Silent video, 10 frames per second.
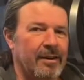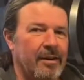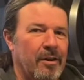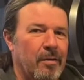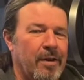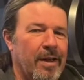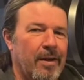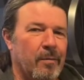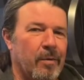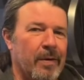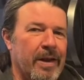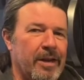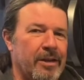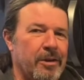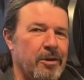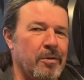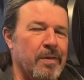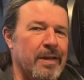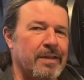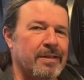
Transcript: okay, we're ready to do this.